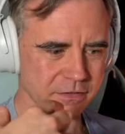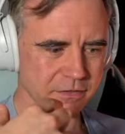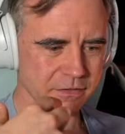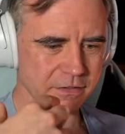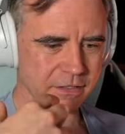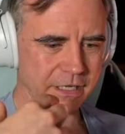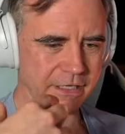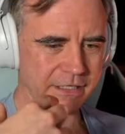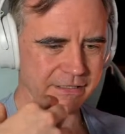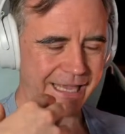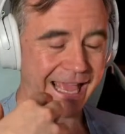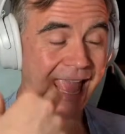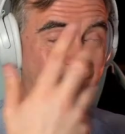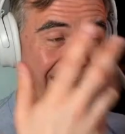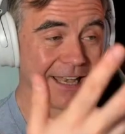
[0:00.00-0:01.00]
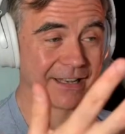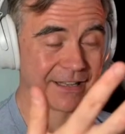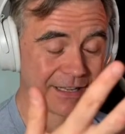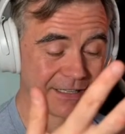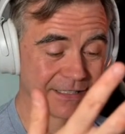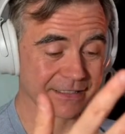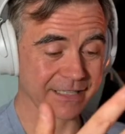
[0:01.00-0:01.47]
that is
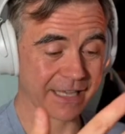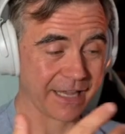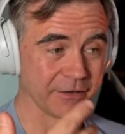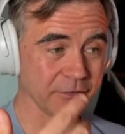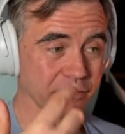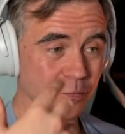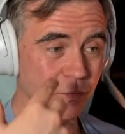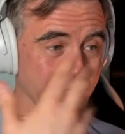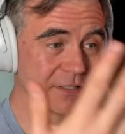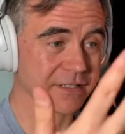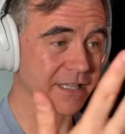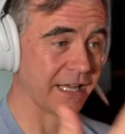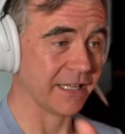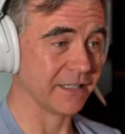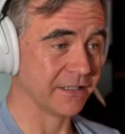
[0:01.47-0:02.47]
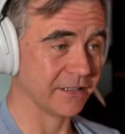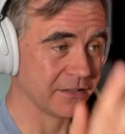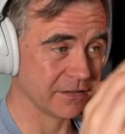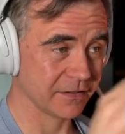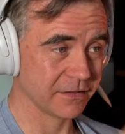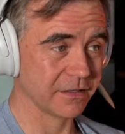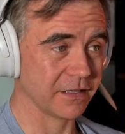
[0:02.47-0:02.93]
handled once that
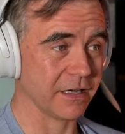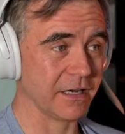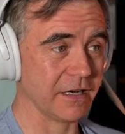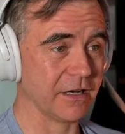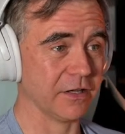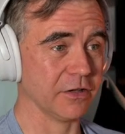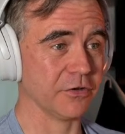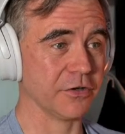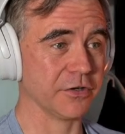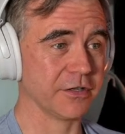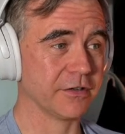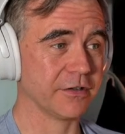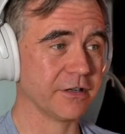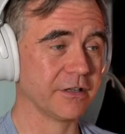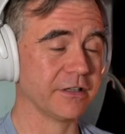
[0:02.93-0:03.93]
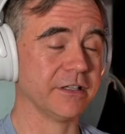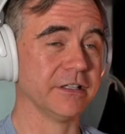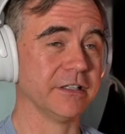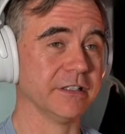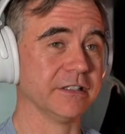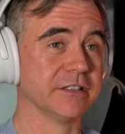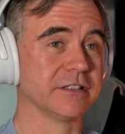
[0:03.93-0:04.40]
alert
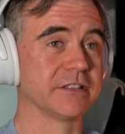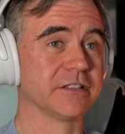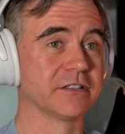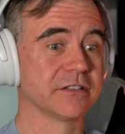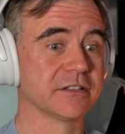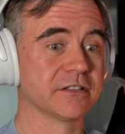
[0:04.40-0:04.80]
is